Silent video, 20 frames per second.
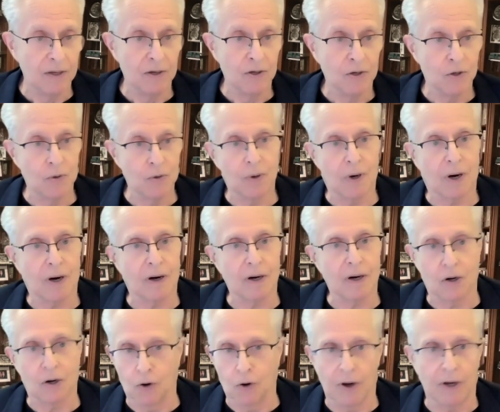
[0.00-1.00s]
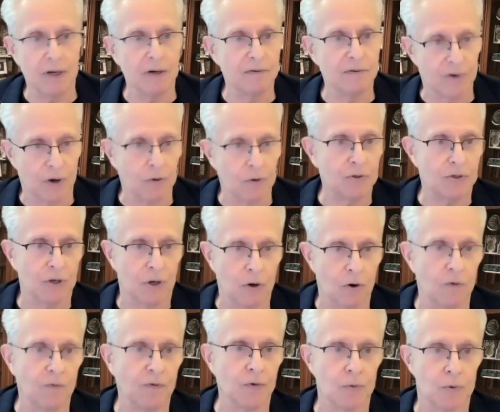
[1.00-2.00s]
who are going to vote to
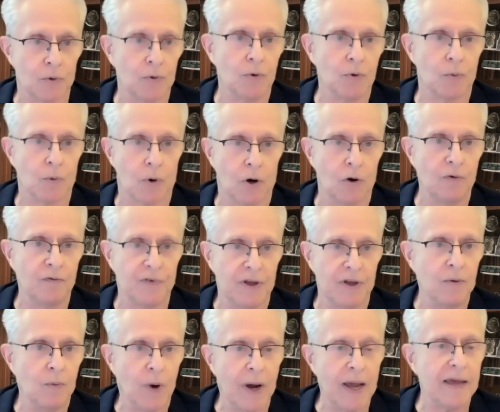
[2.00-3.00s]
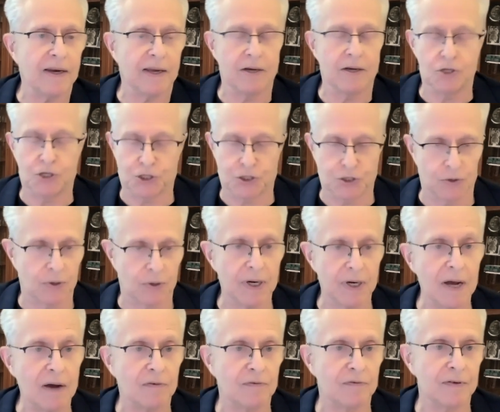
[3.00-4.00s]
overrule Roe v. Wade. And sure
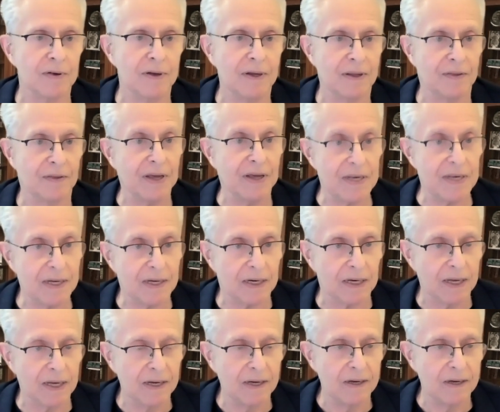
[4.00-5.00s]
enough, they did.